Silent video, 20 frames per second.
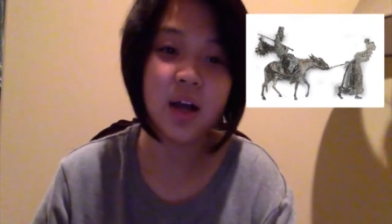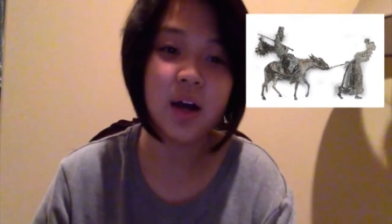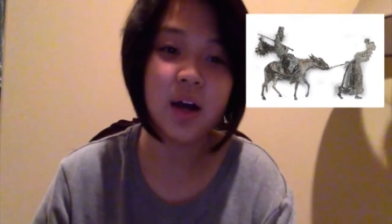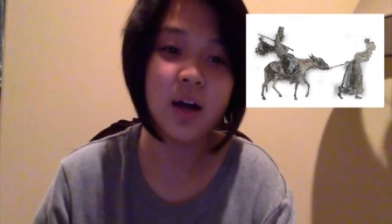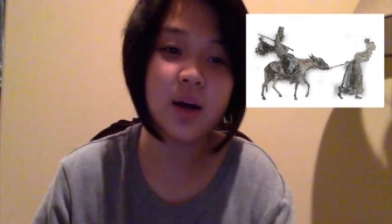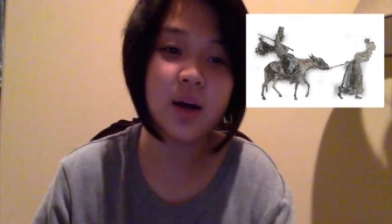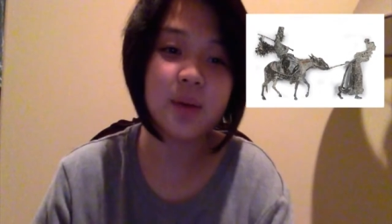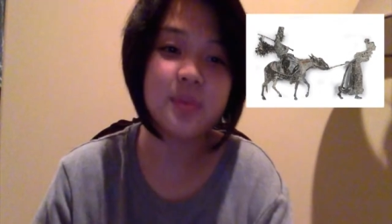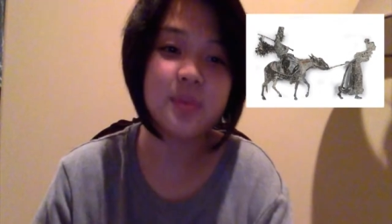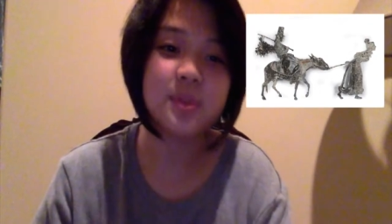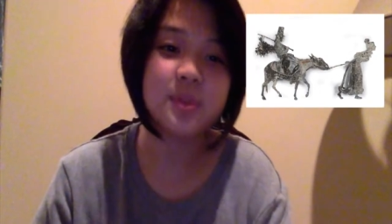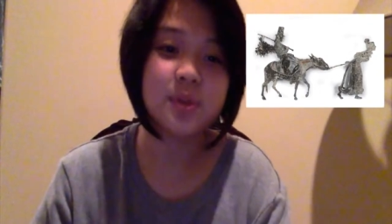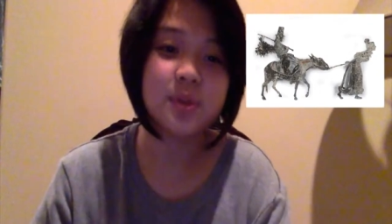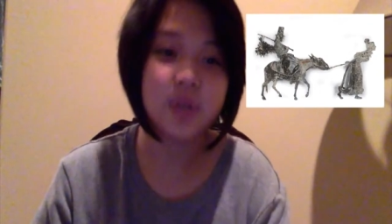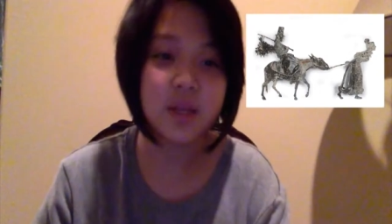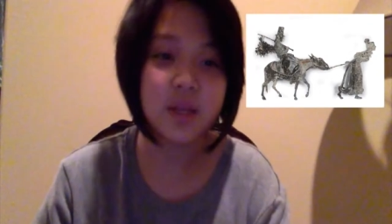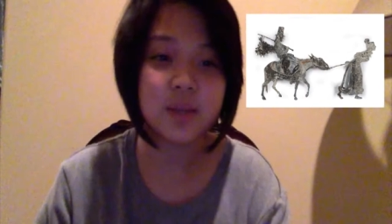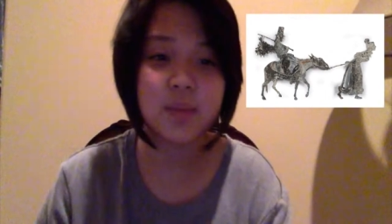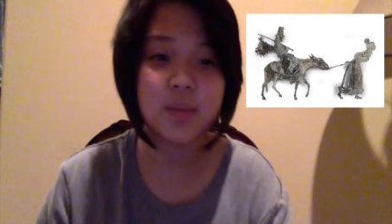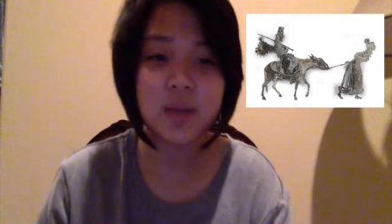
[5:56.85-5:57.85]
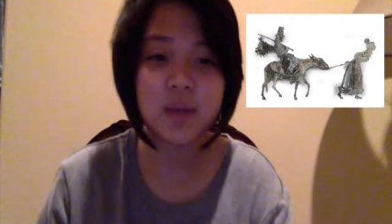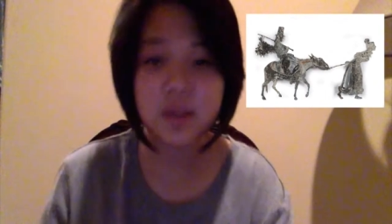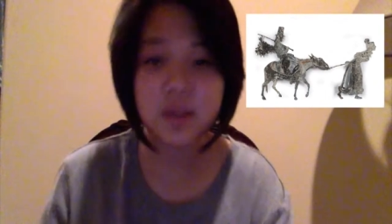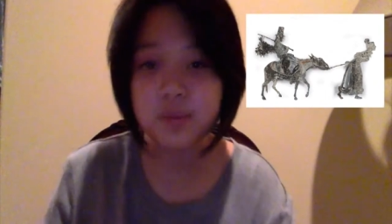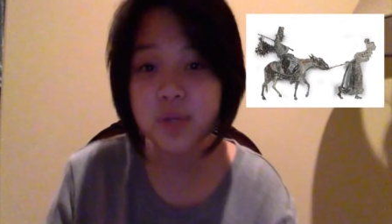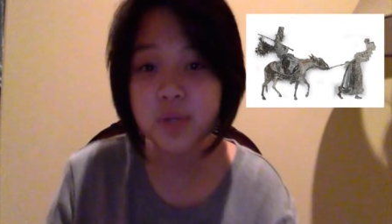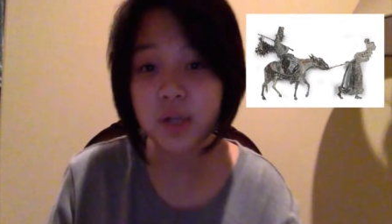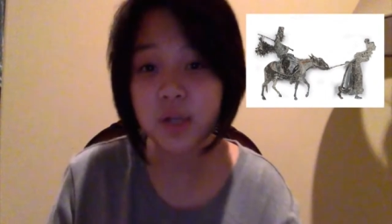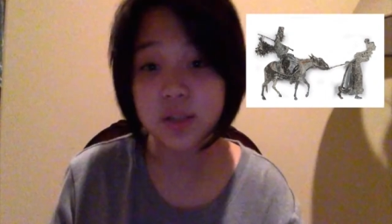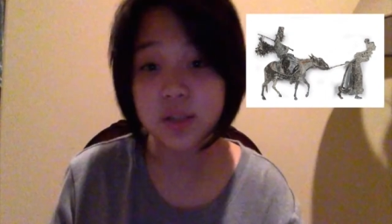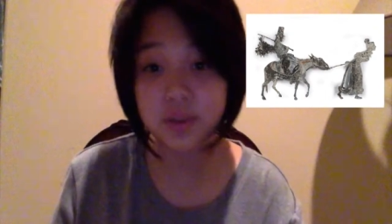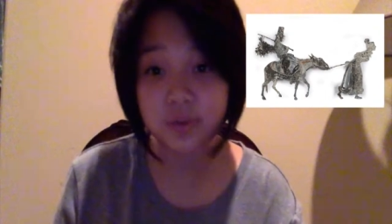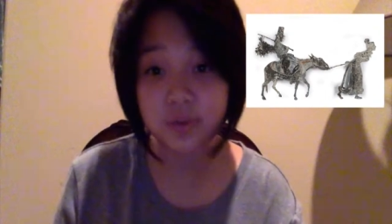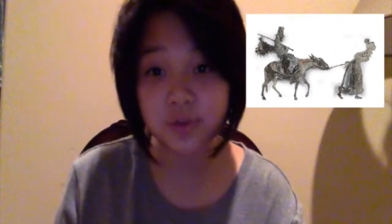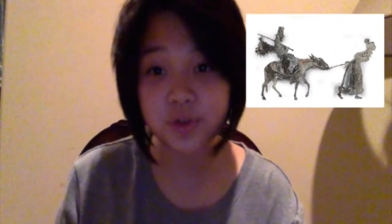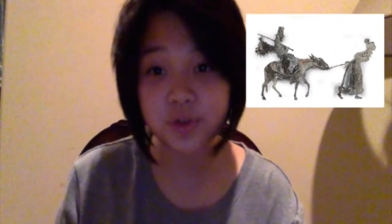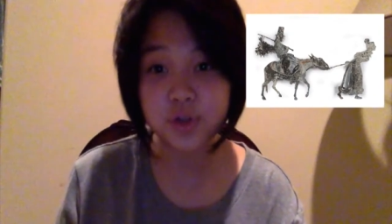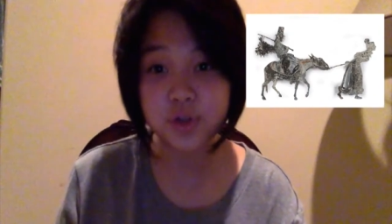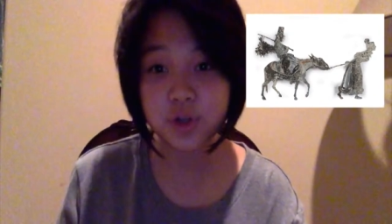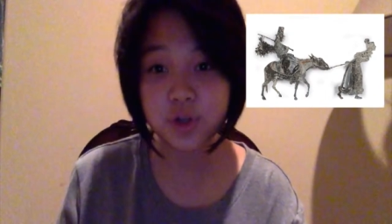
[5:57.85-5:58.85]
Um, so yeah, the main objective of
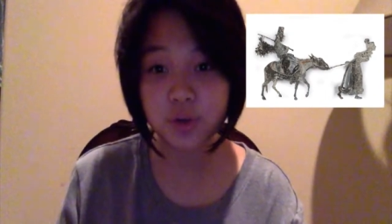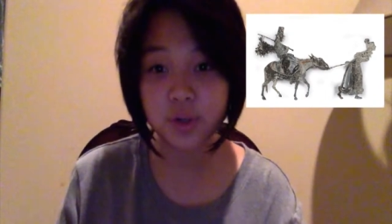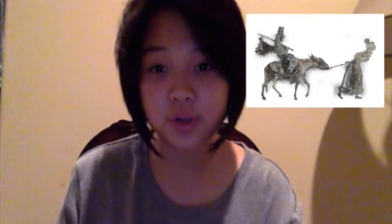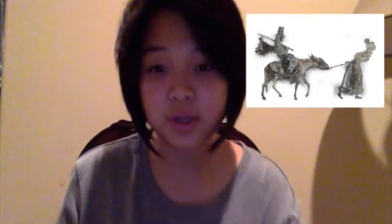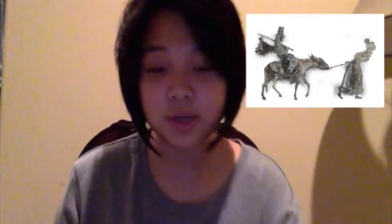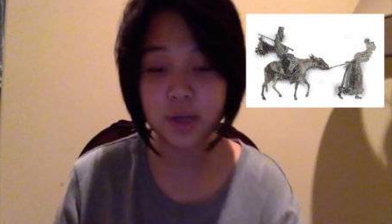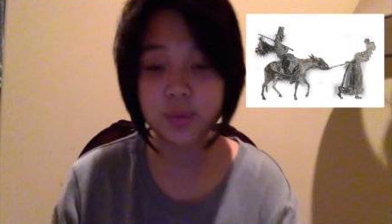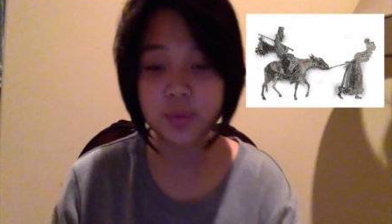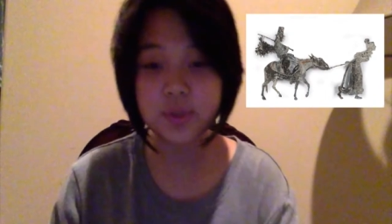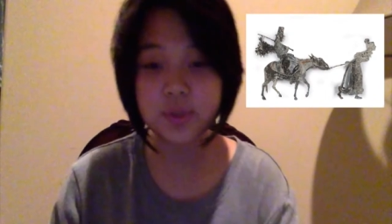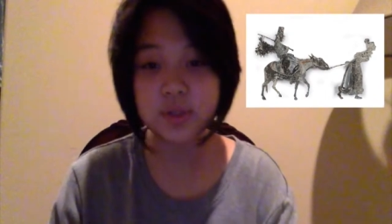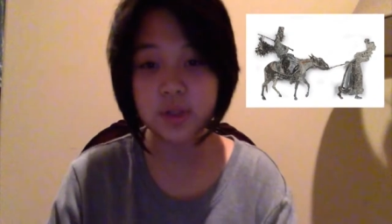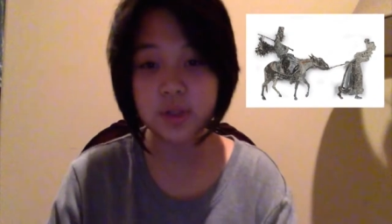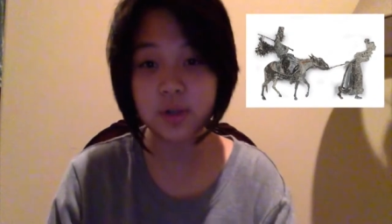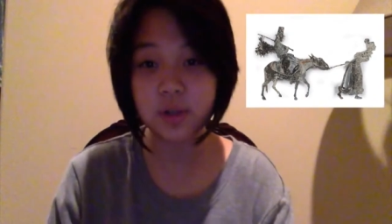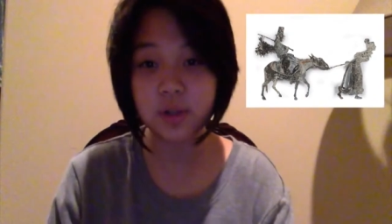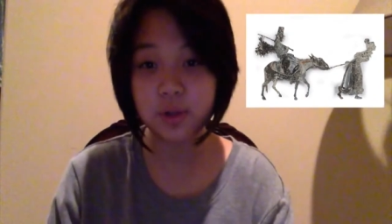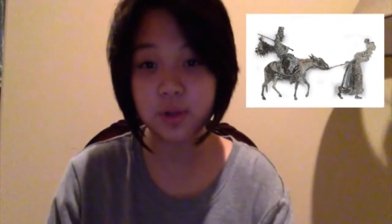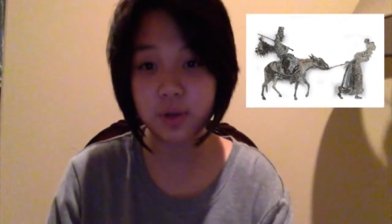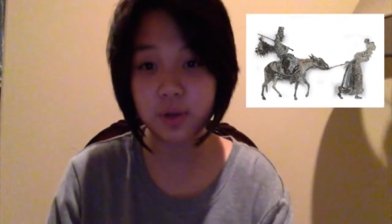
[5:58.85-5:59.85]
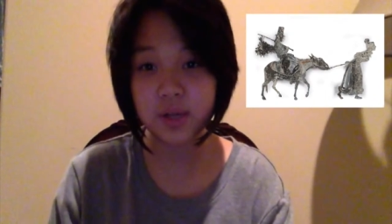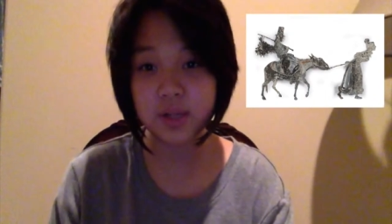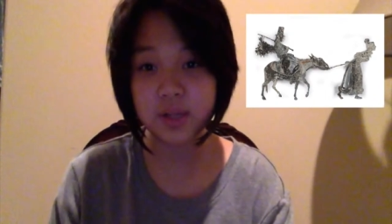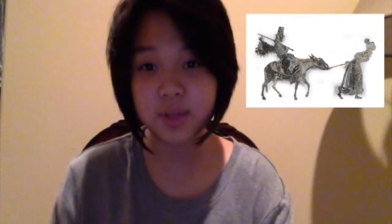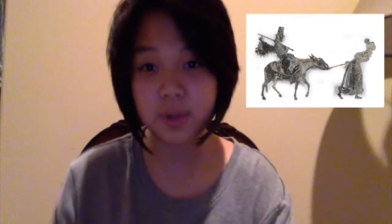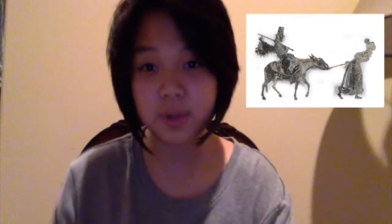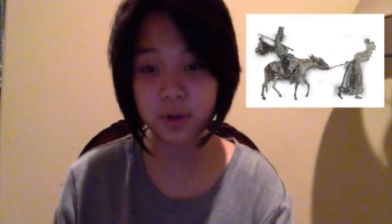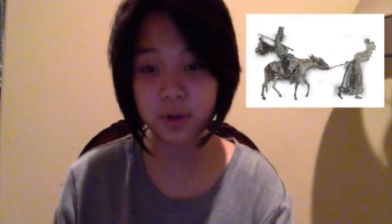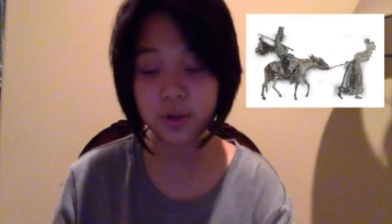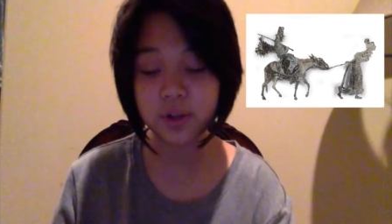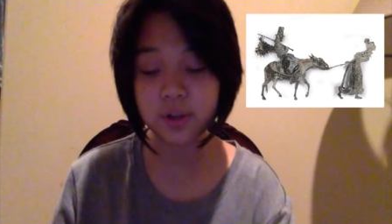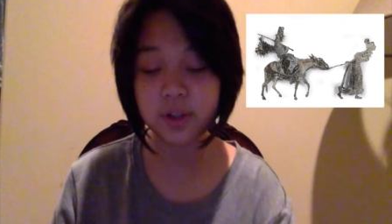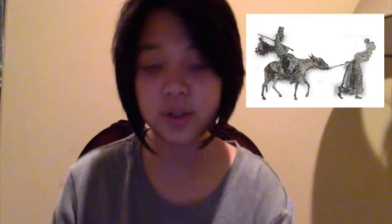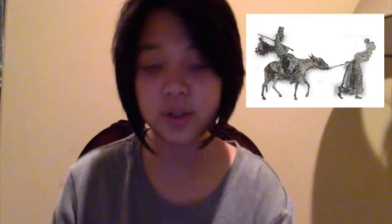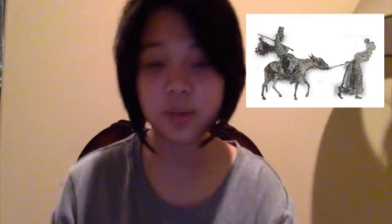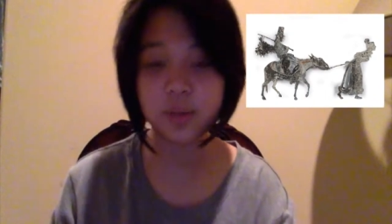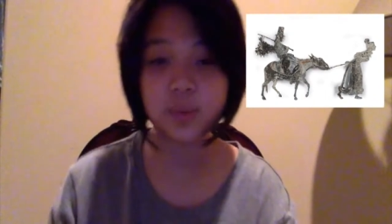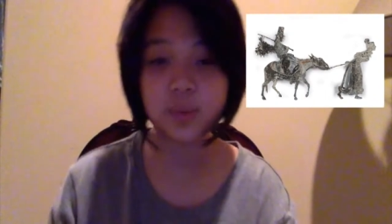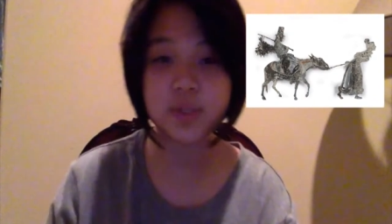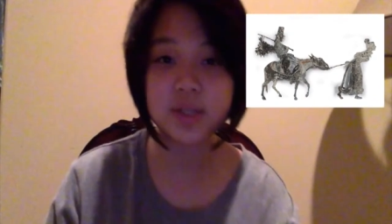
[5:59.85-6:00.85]
the show, like I was telling you guys about
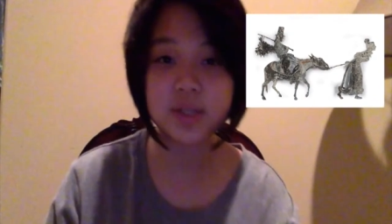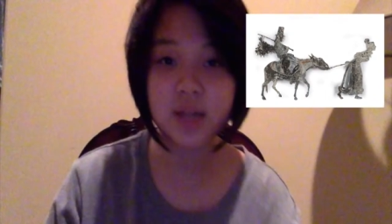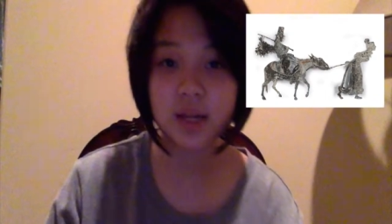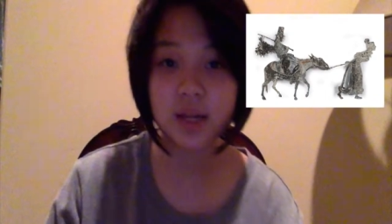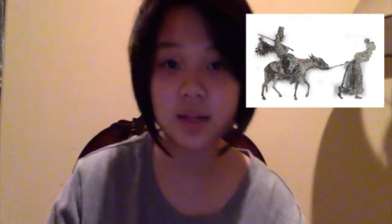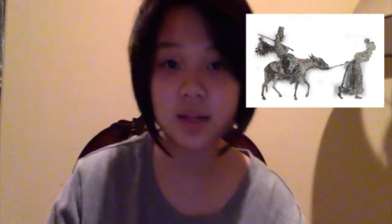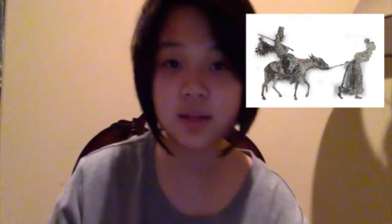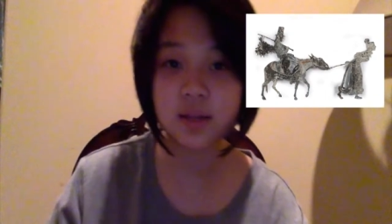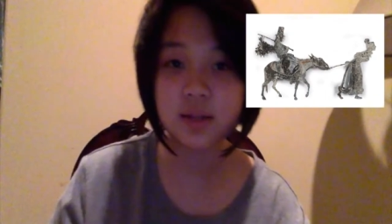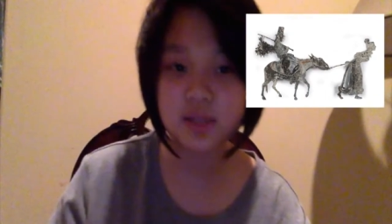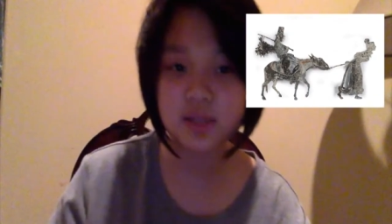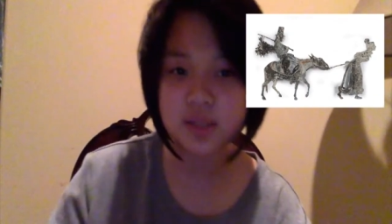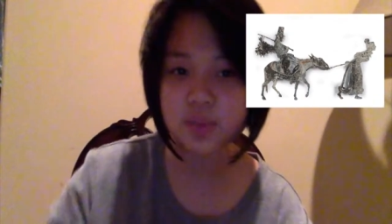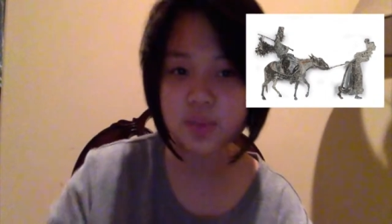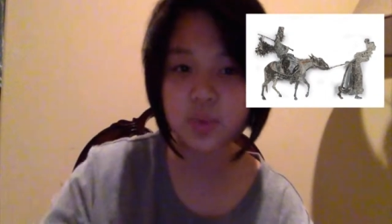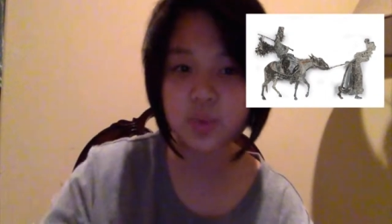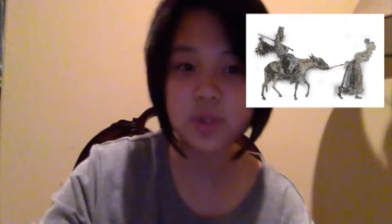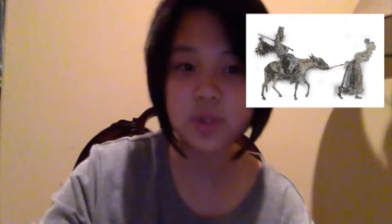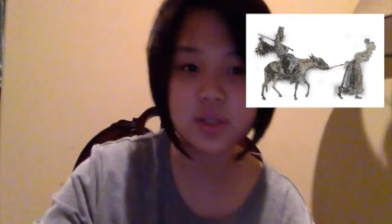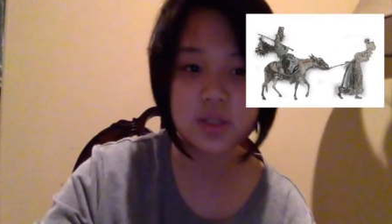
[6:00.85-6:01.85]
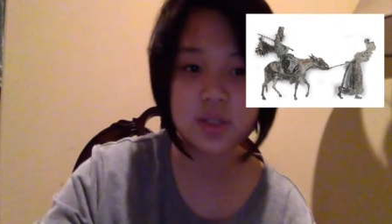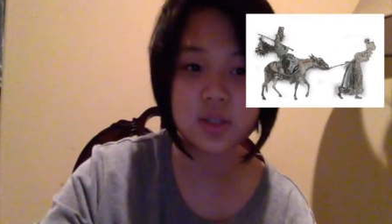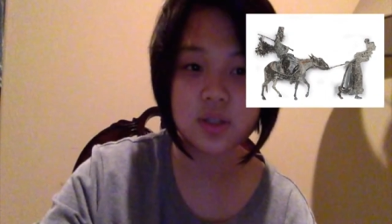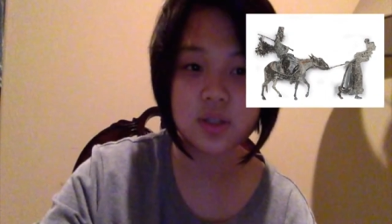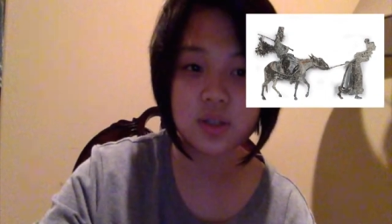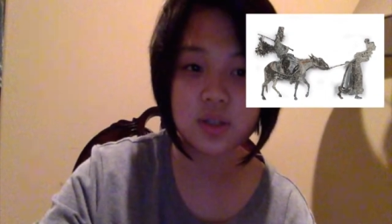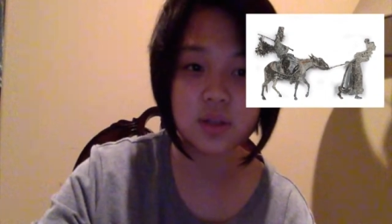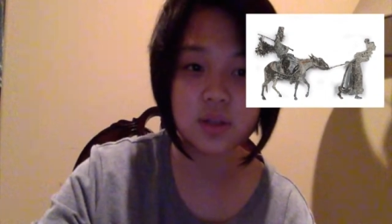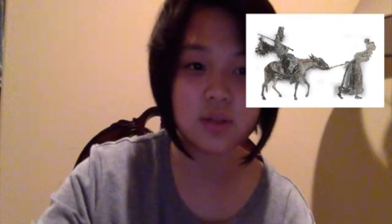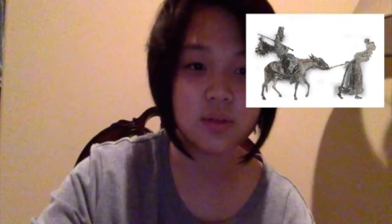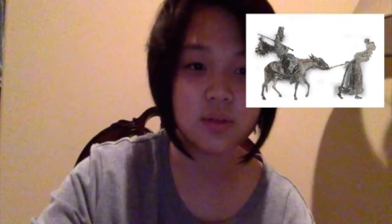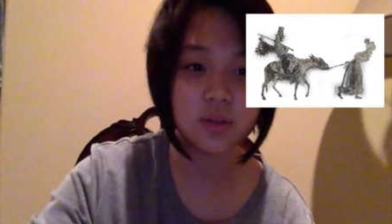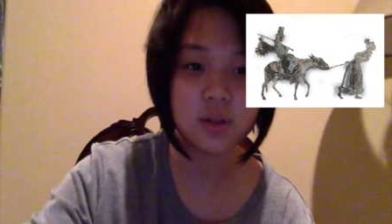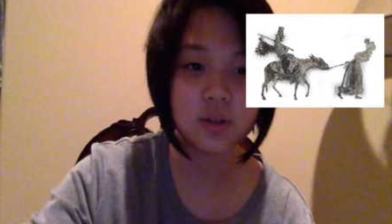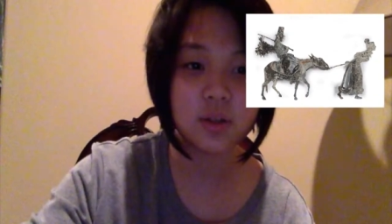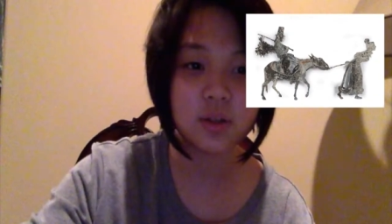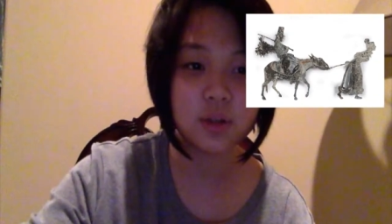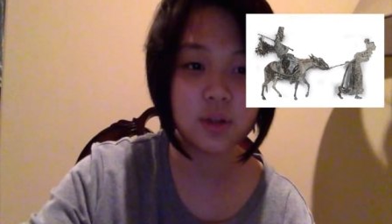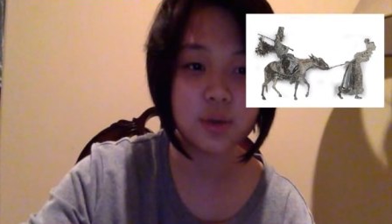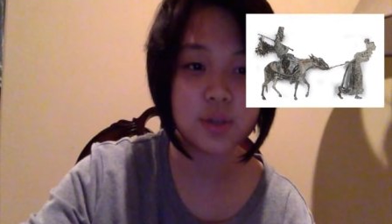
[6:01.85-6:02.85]
earlier, was that this was to you
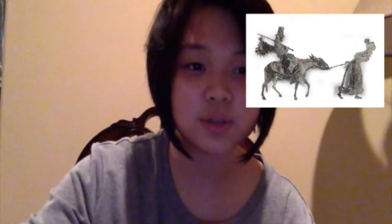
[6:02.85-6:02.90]
know